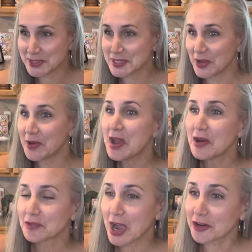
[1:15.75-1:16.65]
So
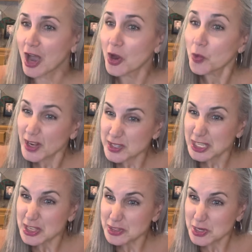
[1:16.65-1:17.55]
rock. What else
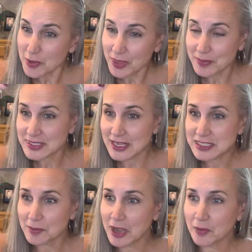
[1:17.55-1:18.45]
can you do with it besides the
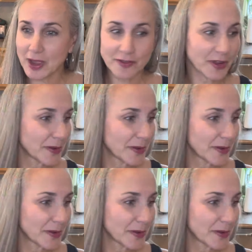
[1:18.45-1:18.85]
microwave?